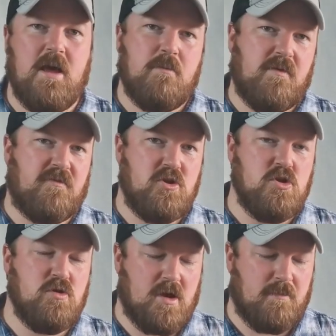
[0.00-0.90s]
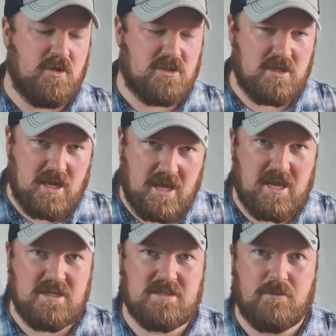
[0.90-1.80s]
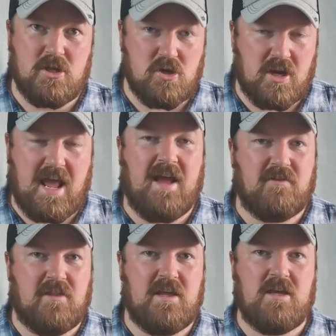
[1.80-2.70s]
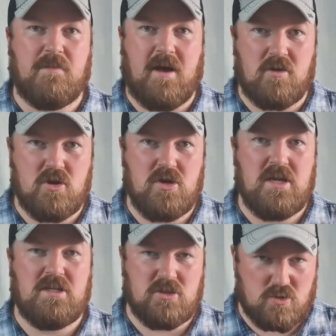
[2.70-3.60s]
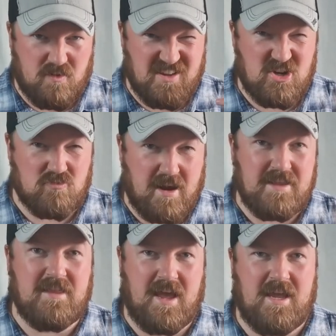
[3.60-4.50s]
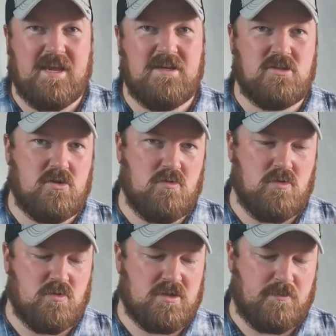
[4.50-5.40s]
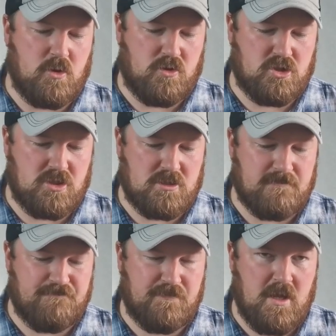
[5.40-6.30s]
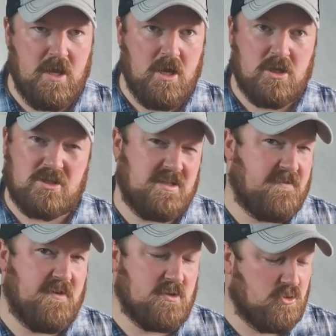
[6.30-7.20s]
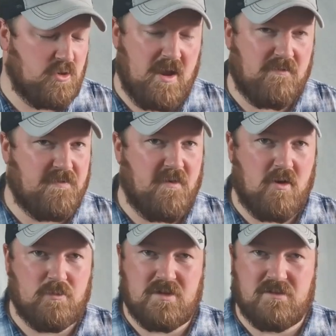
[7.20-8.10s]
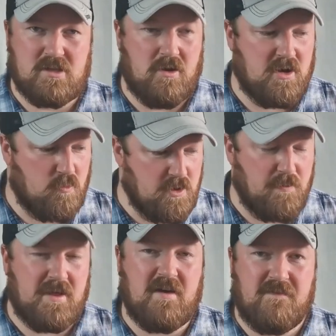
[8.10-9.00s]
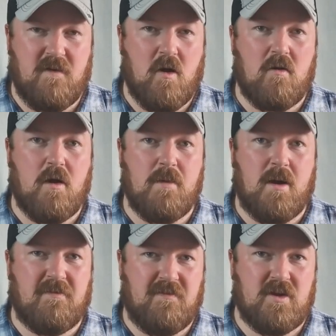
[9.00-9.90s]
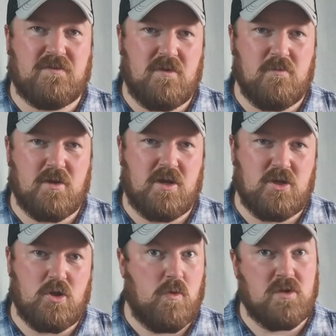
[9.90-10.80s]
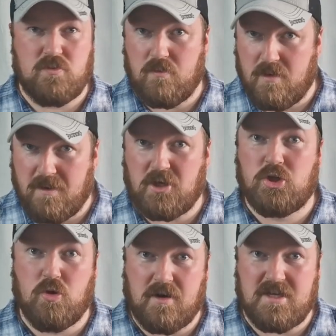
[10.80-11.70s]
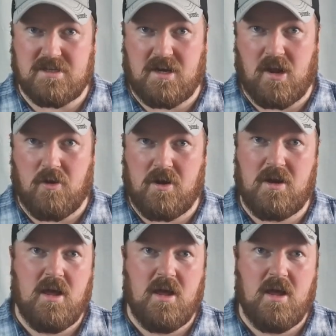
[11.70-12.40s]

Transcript: But for newcomers, it is something you're going to have to think about. You need to sort of ingrain that into your subconscious. So that's the first one, treat every firearm as if it's loaded. When you pick that firearm up, first thing we're going to do is we're going to make sure it is unloaded